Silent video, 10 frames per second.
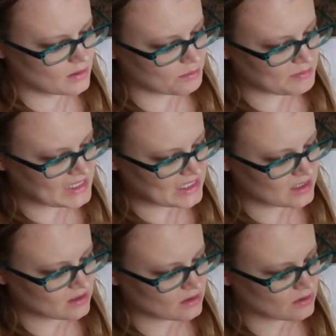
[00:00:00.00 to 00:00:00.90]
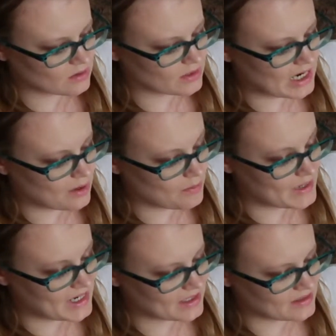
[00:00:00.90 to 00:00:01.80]
mean or how
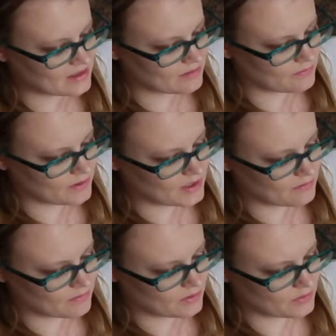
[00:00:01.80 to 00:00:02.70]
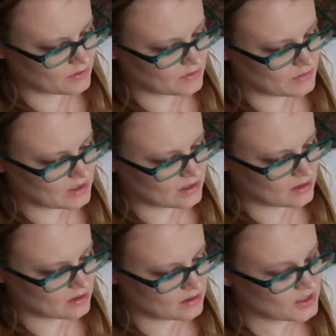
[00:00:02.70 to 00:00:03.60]
bad she had influenced me.
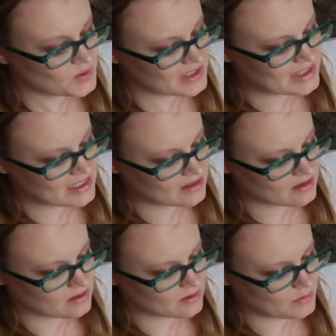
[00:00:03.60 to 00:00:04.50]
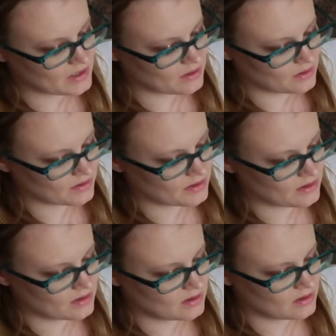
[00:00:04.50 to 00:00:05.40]
She was addicted to the pills,
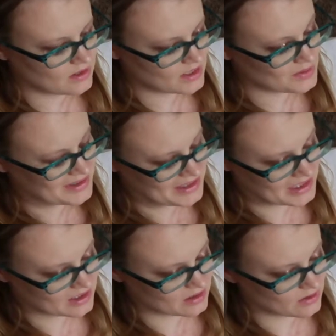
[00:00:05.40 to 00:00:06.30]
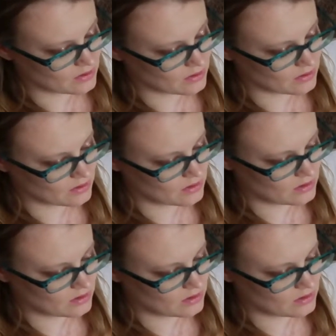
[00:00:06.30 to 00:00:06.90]
and I was addicted to her.